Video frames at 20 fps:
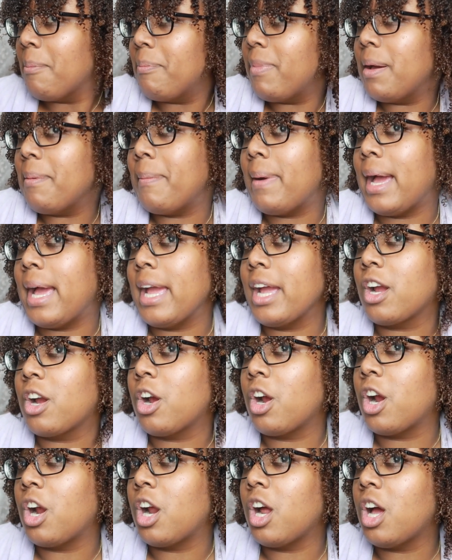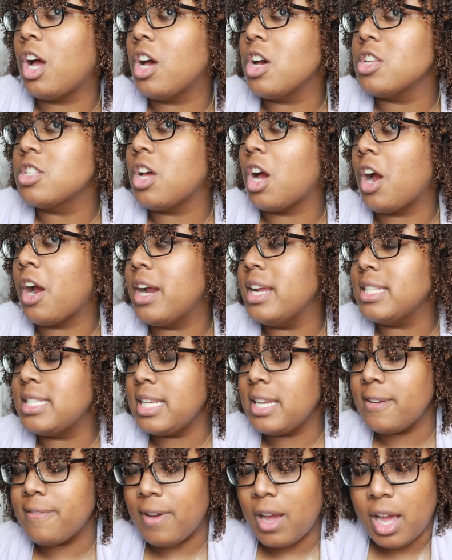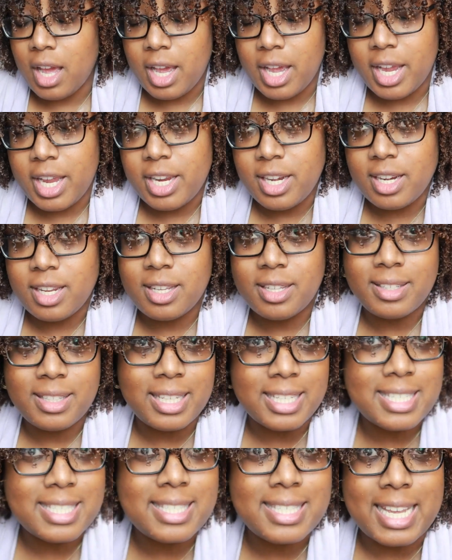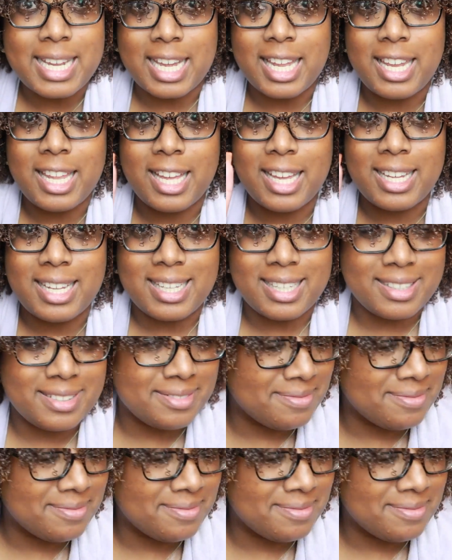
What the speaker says: But my curls are divine. Let's take a look.